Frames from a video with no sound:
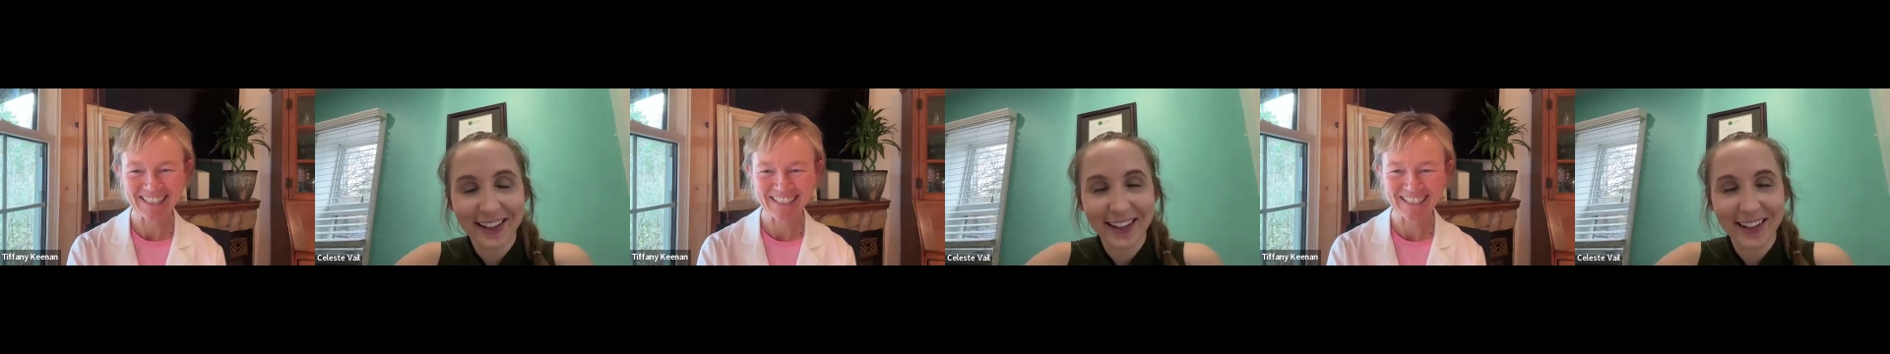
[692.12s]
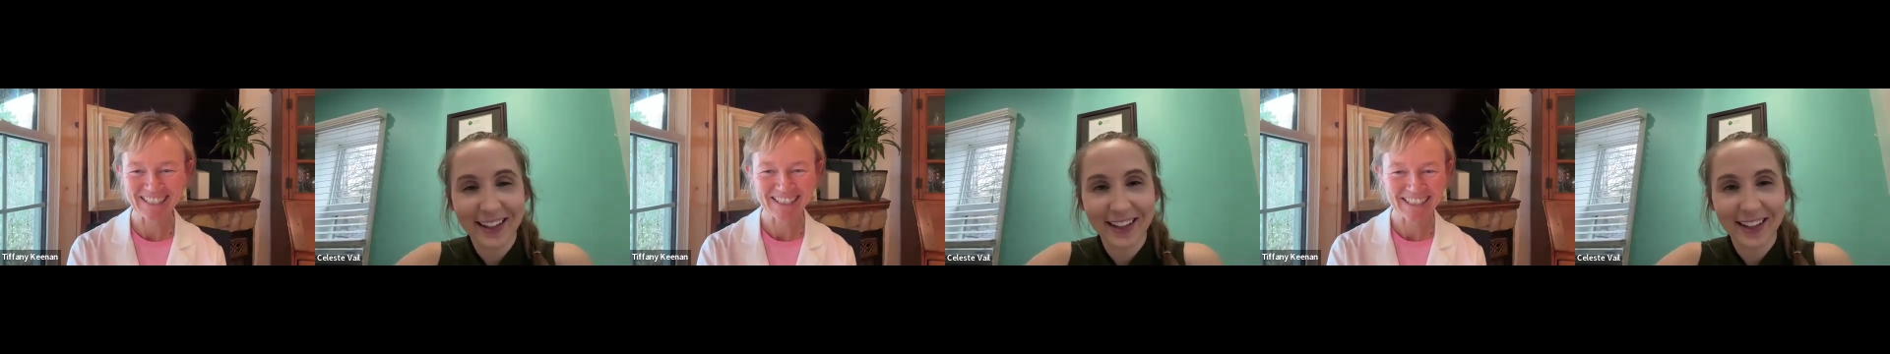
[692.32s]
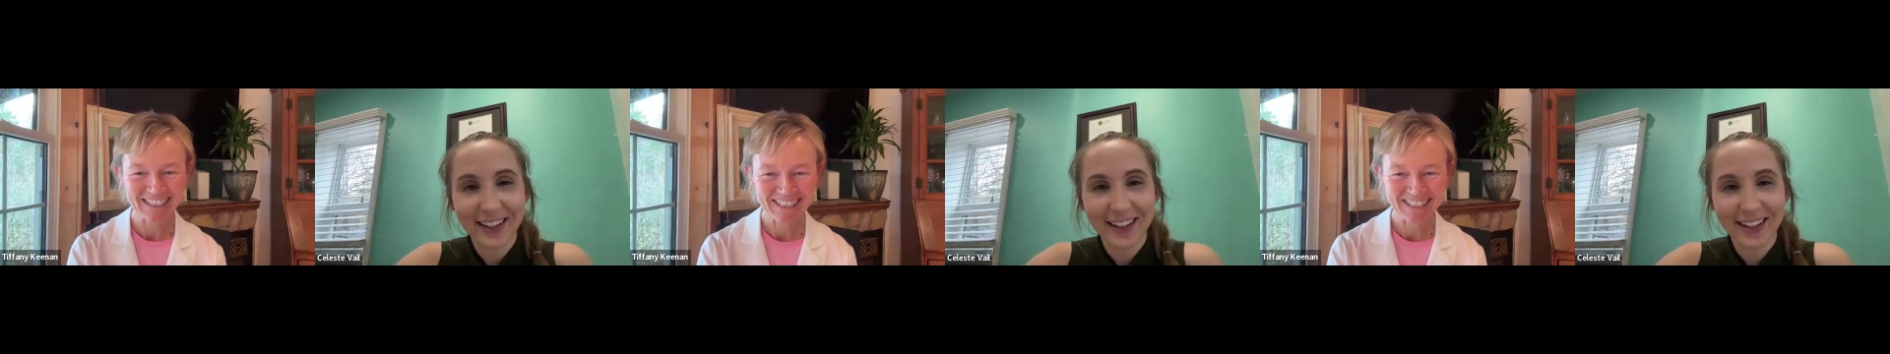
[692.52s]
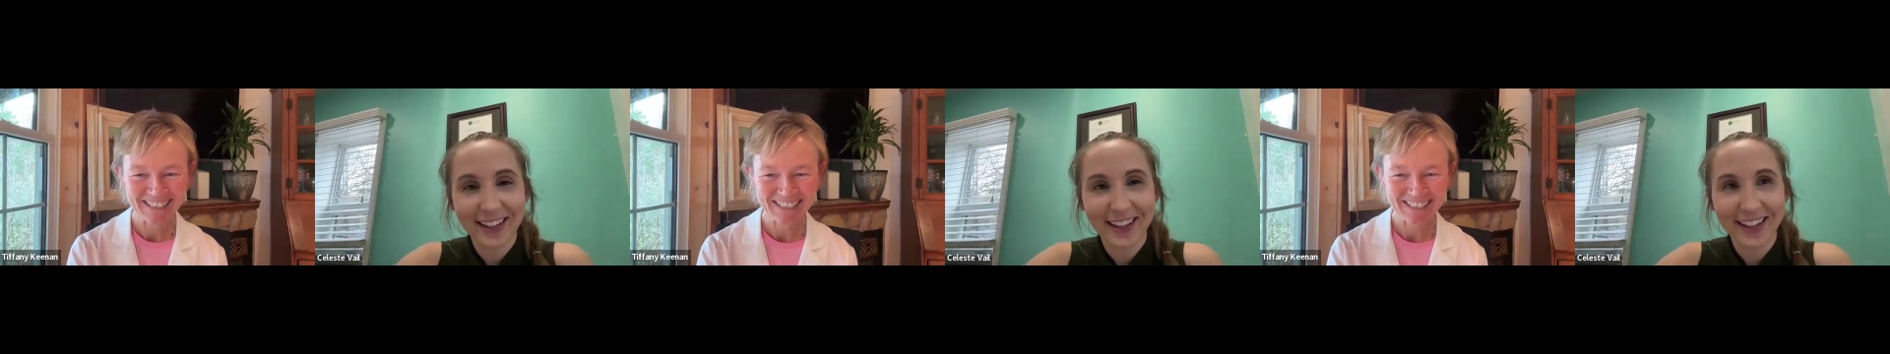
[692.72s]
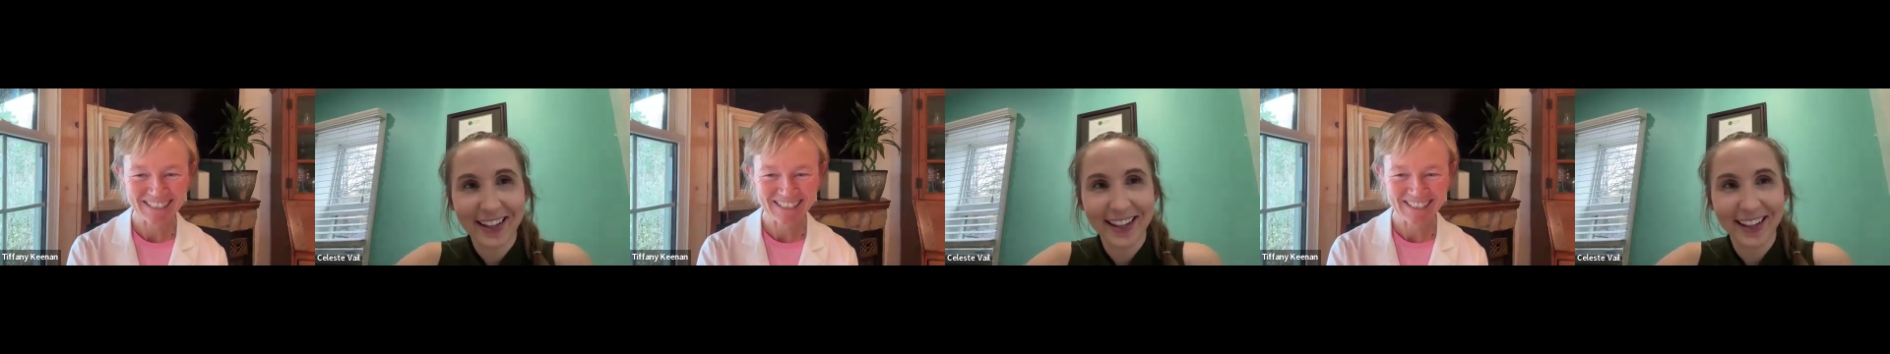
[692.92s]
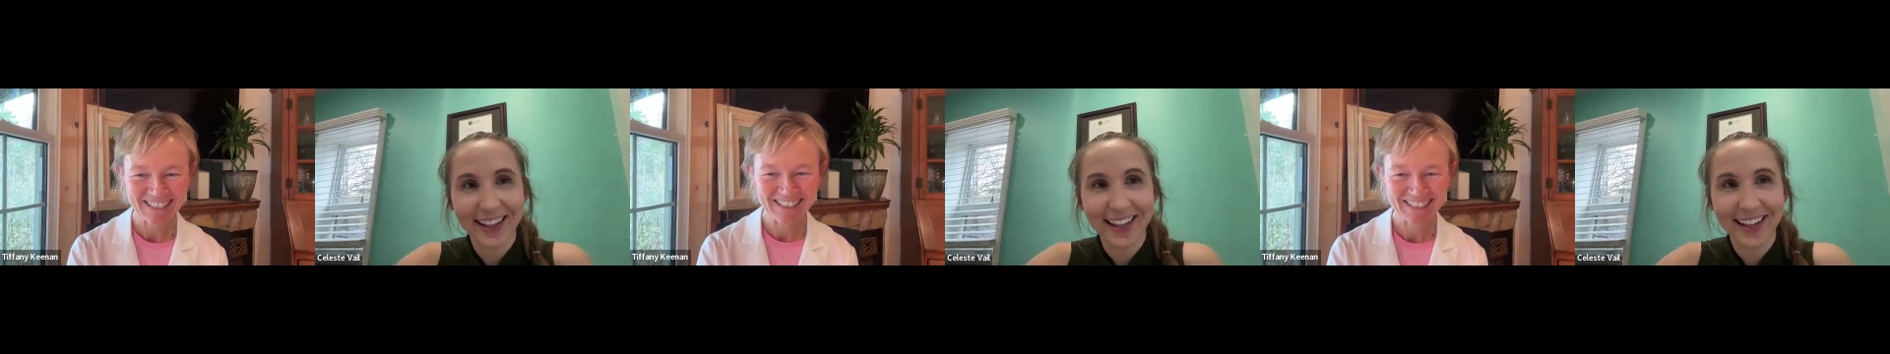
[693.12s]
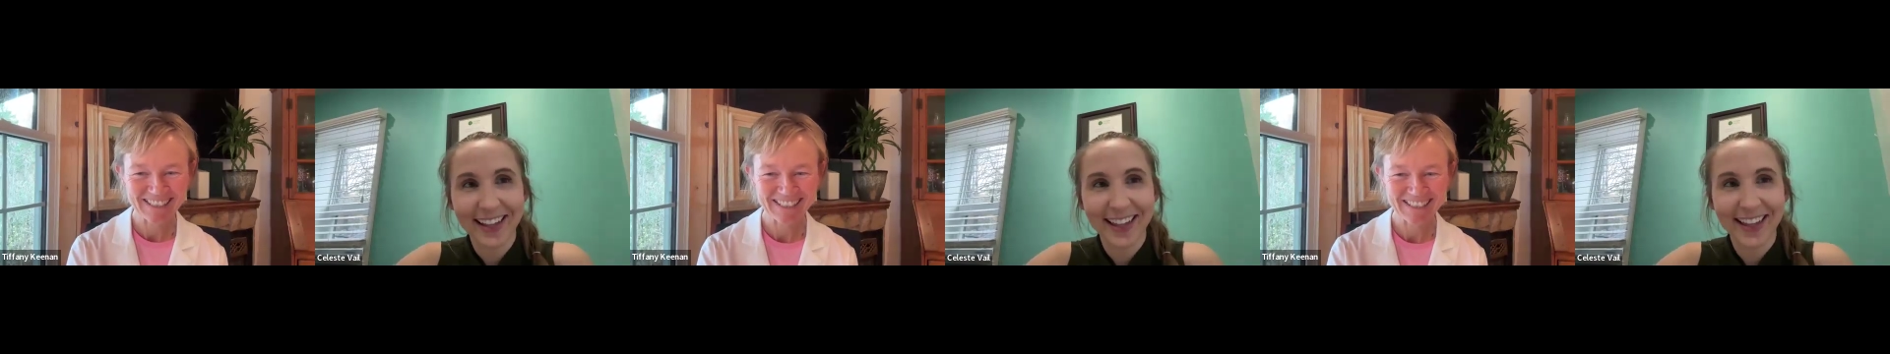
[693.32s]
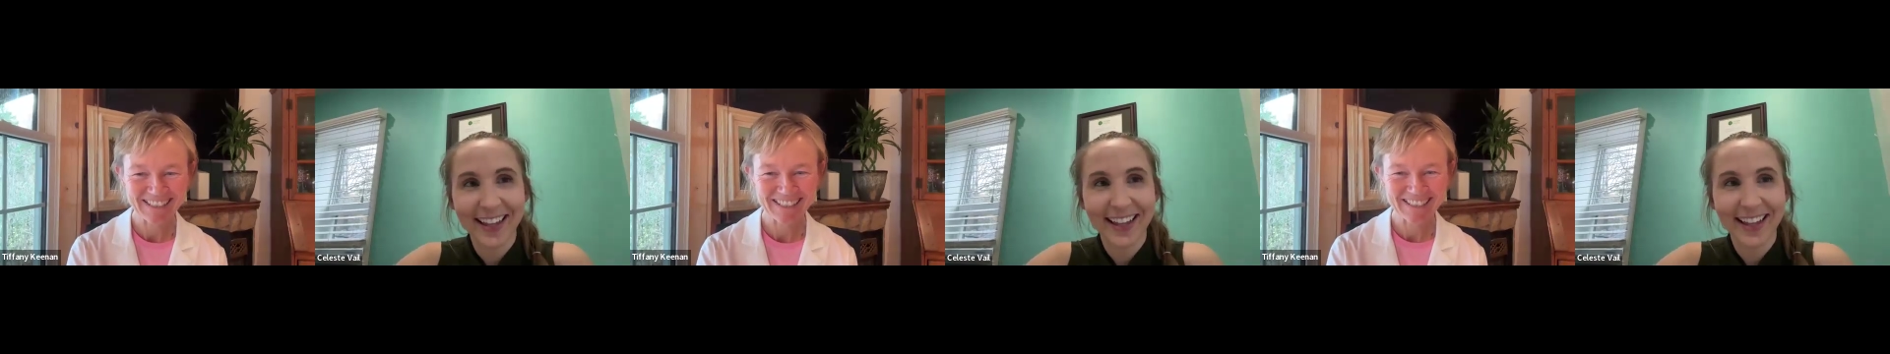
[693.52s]

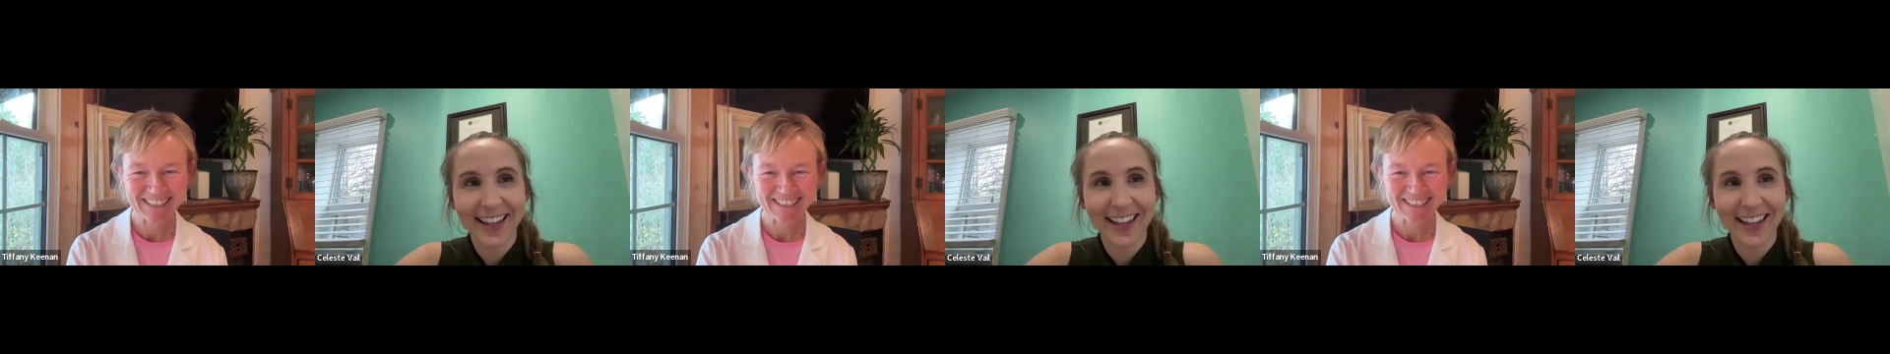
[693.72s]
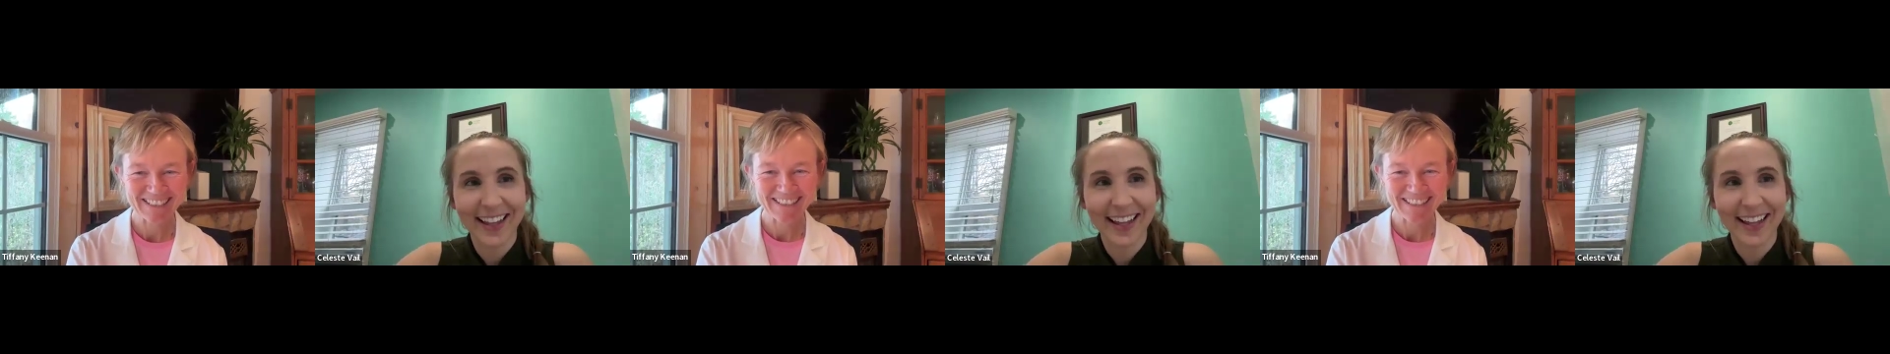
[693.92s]
Nobody speaks.